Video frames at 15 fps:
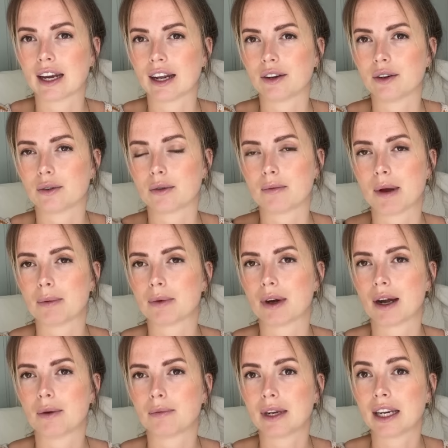I don't remember
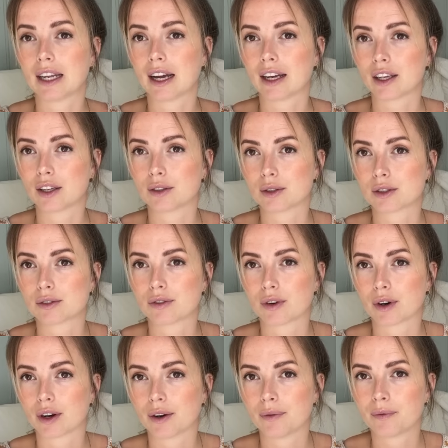how many I used
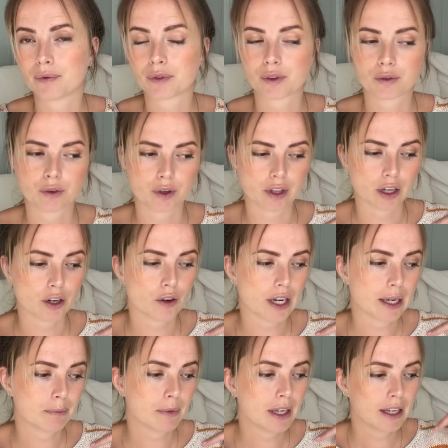for the
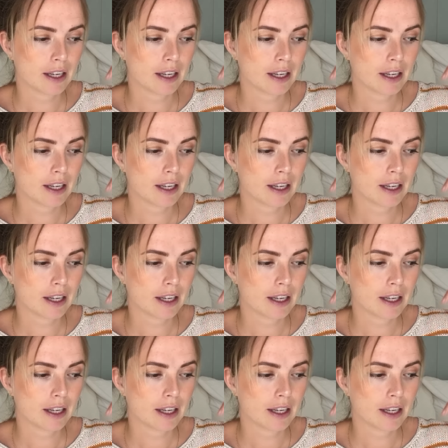cream,